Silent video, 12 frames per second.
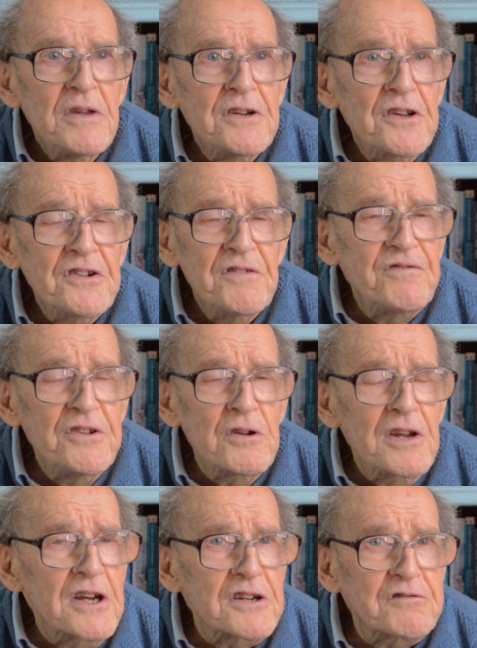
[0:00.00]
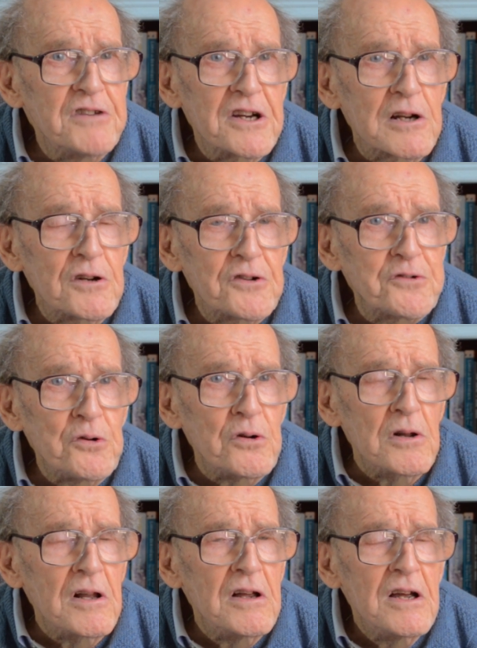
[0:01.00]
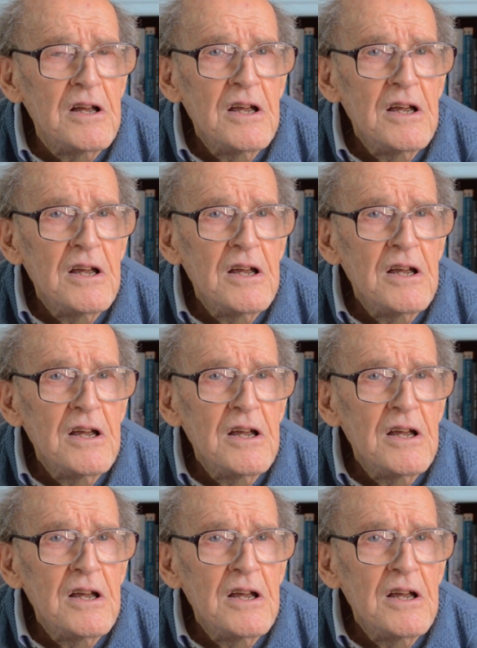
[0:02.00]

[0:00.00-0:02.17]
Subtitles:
doesn't feel like treacle at all,